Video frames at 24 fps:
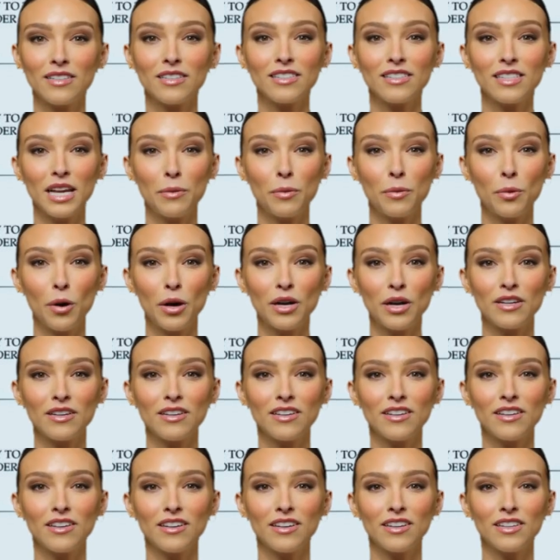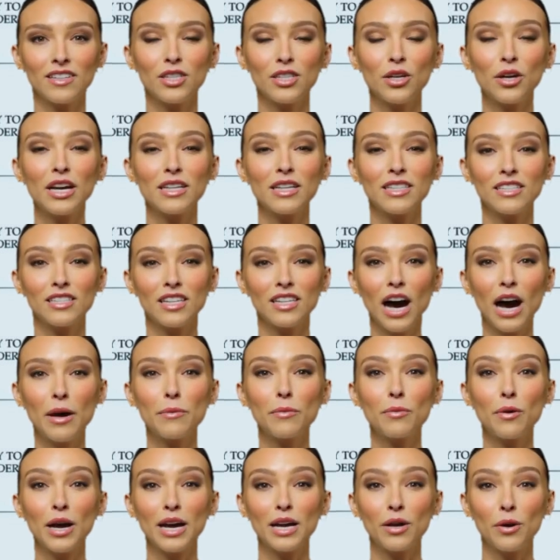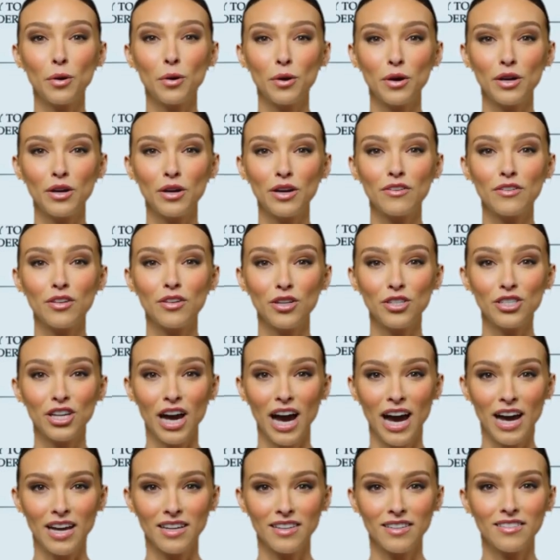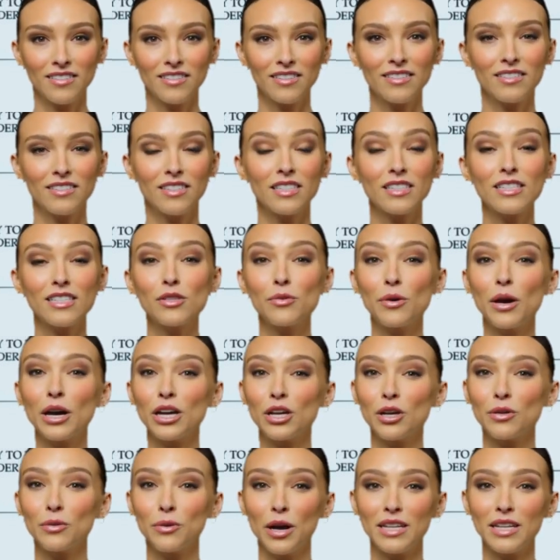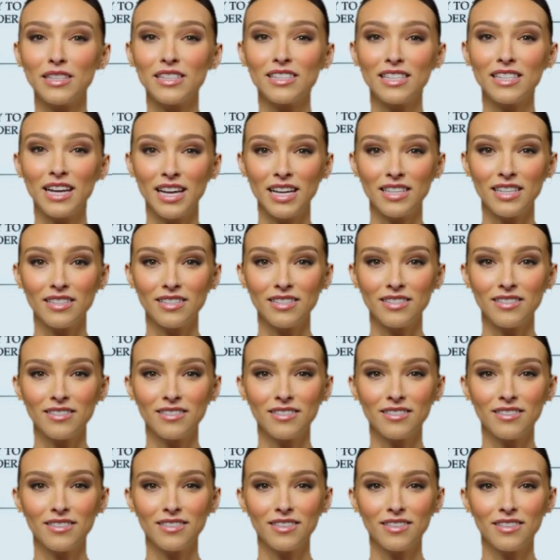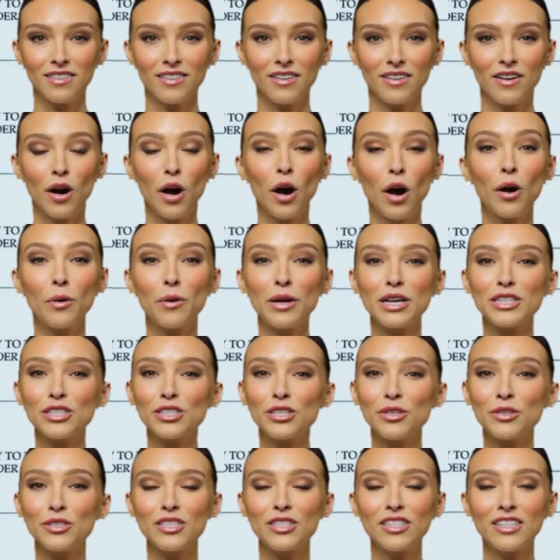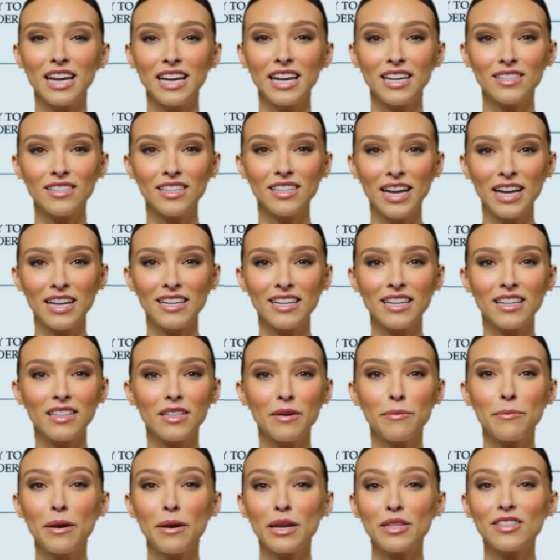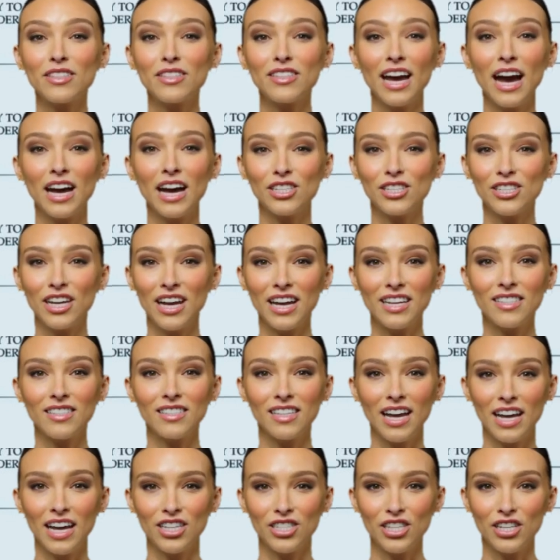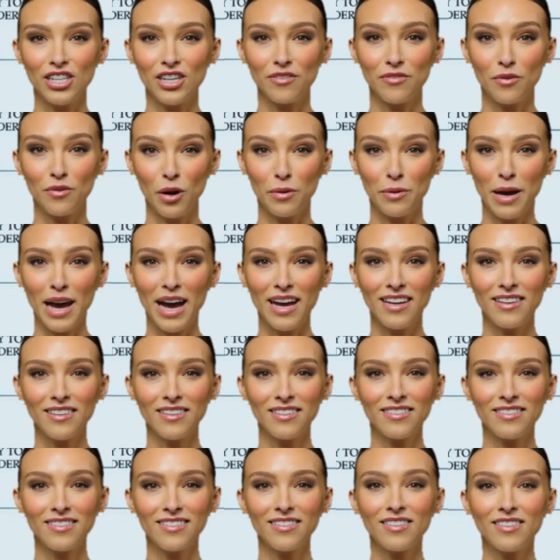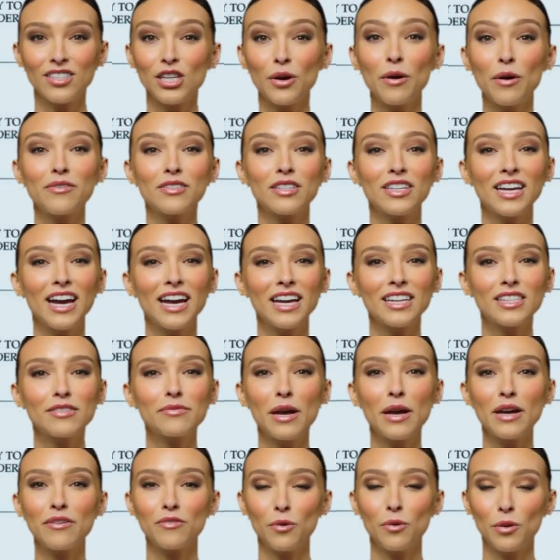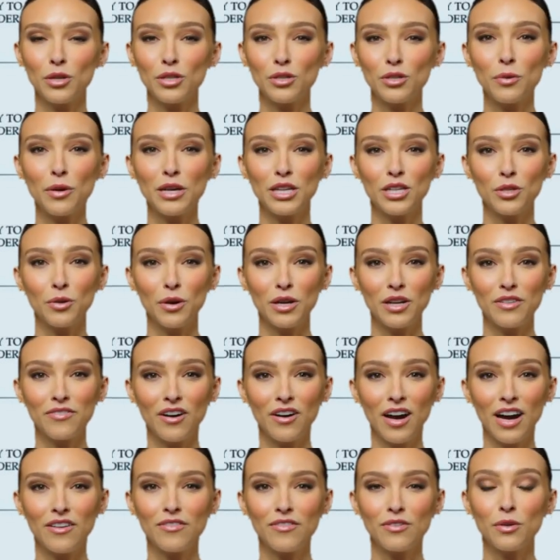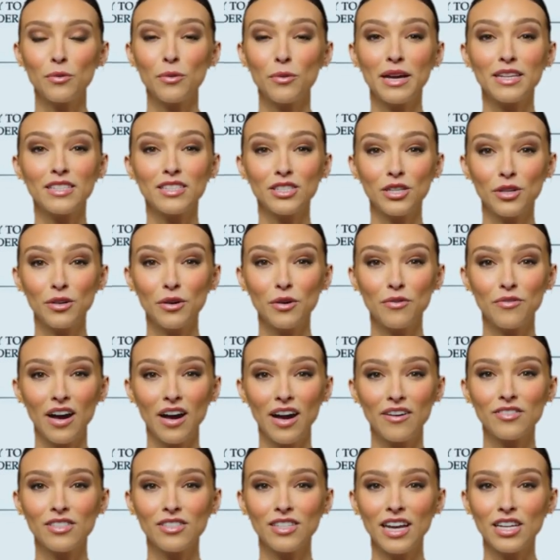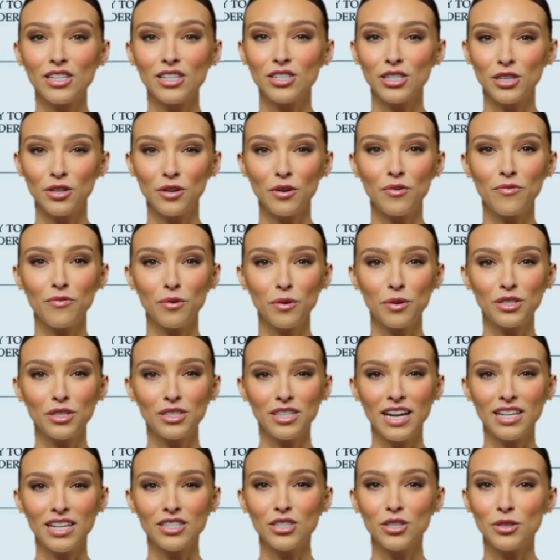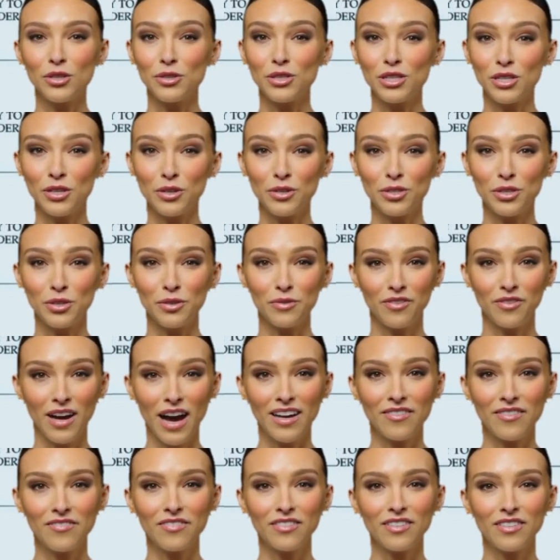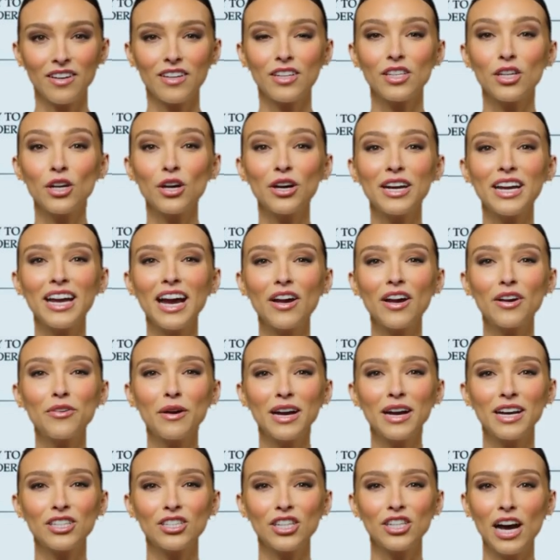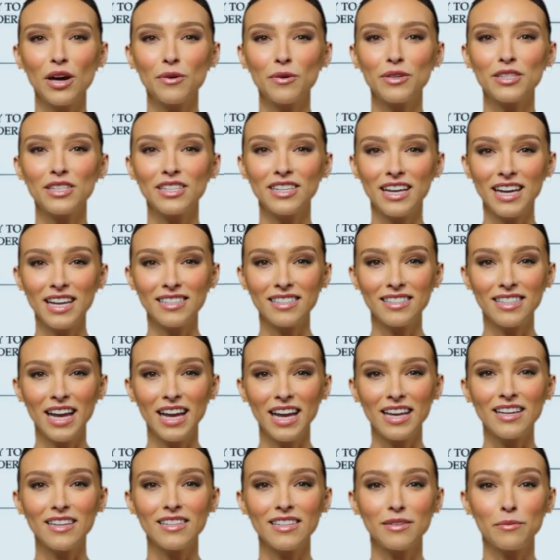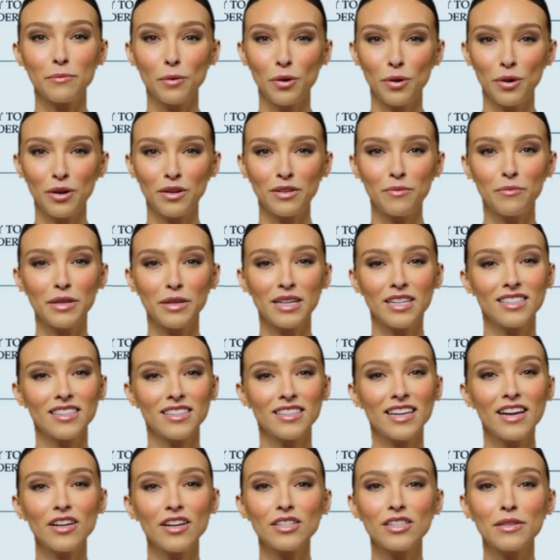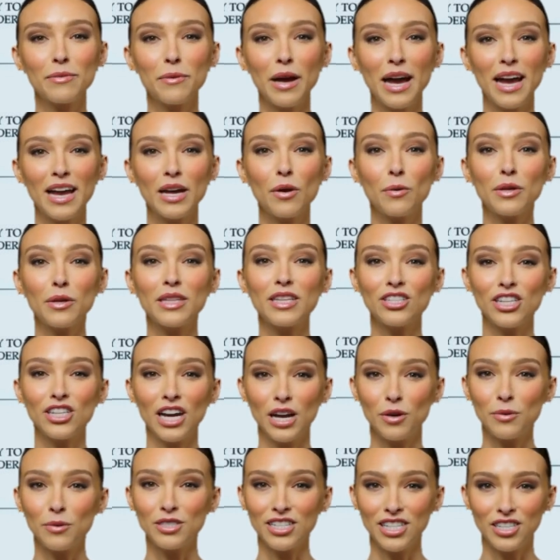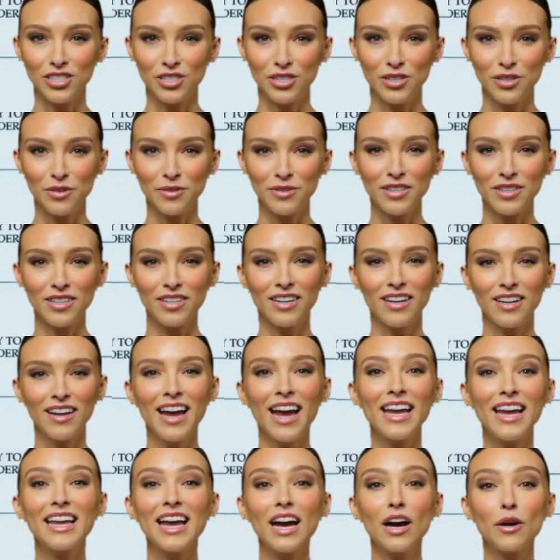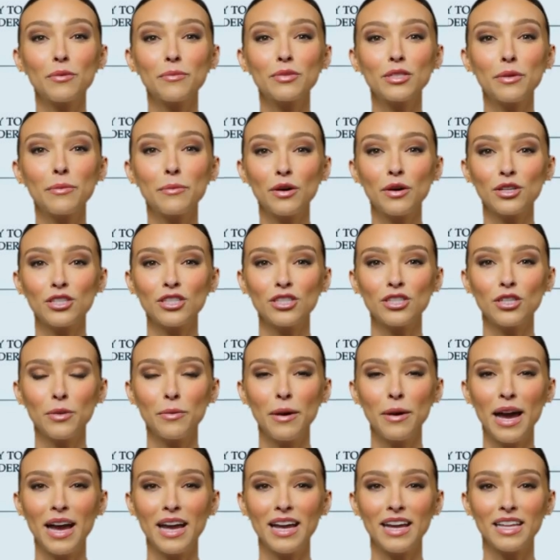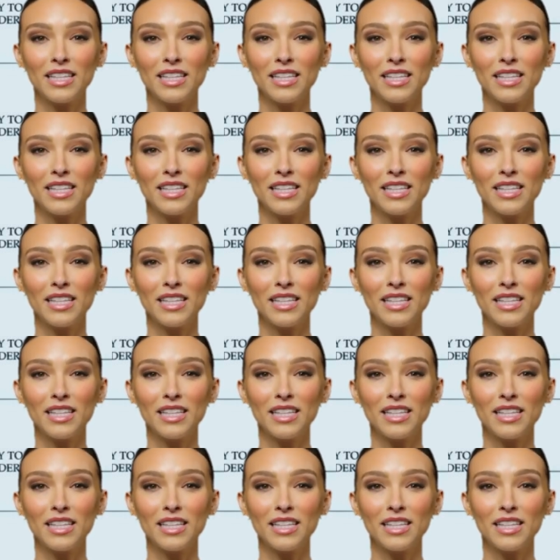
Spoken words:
step 1. Look at the top right corner of your check. This is where you write the date. Always use today's date in the month/date/year format. So if today is May 4th, 2025, you'd write 05/04/2025. Learning how to write a check with today's date is important because it tells the bank when the check was issued and helps the person you're paying